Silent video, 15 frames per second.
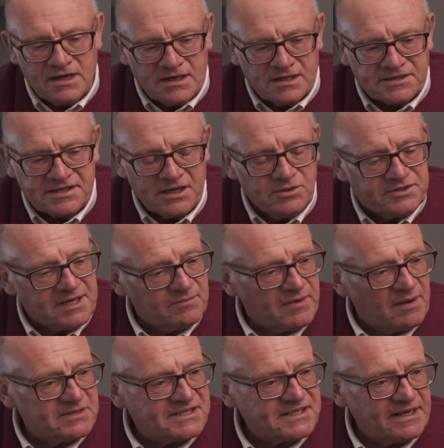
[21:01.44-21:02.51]
So tip
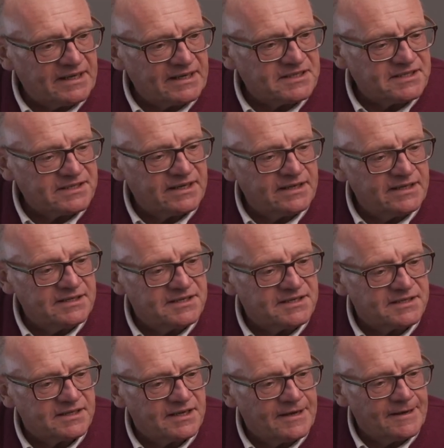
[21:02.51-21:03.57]
number six
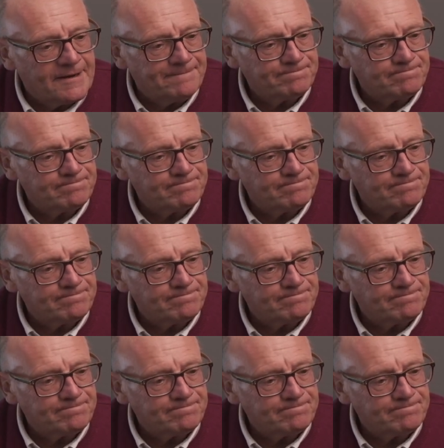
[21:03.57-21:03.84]
is uh,